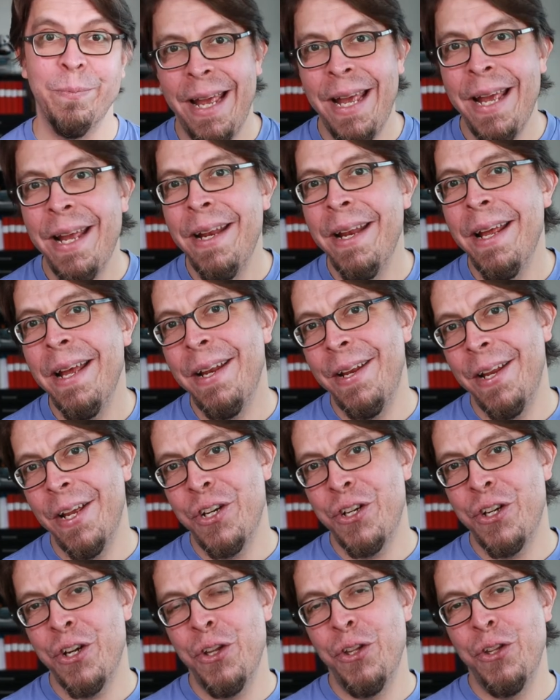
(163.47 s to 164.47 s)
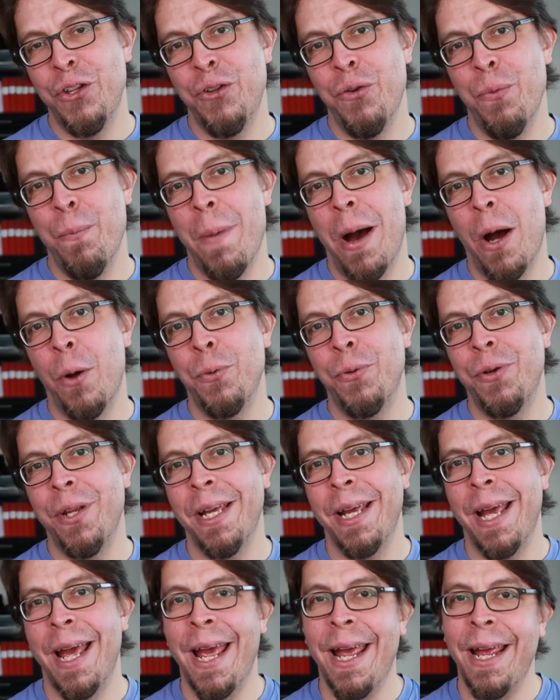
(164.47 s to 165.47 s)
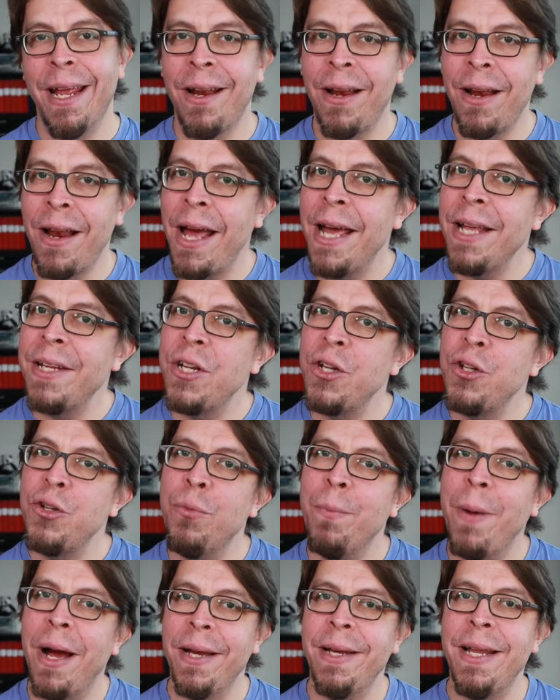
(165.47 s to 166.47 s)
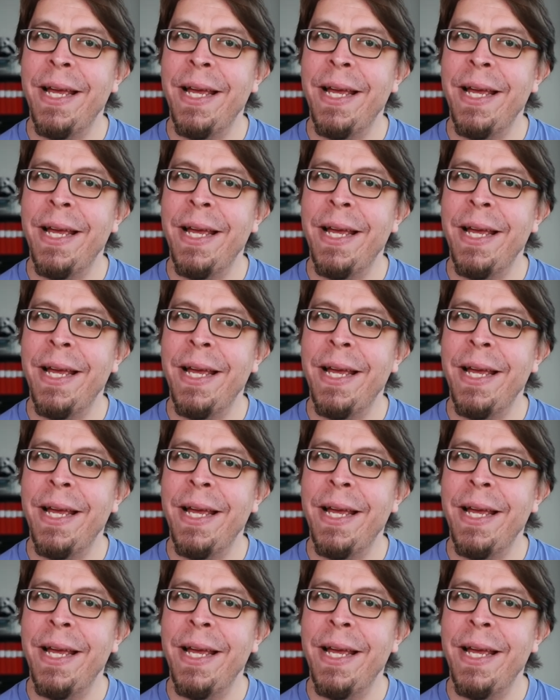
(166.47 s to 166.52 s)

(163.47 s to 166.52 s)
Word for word: In addition to mounting a light to my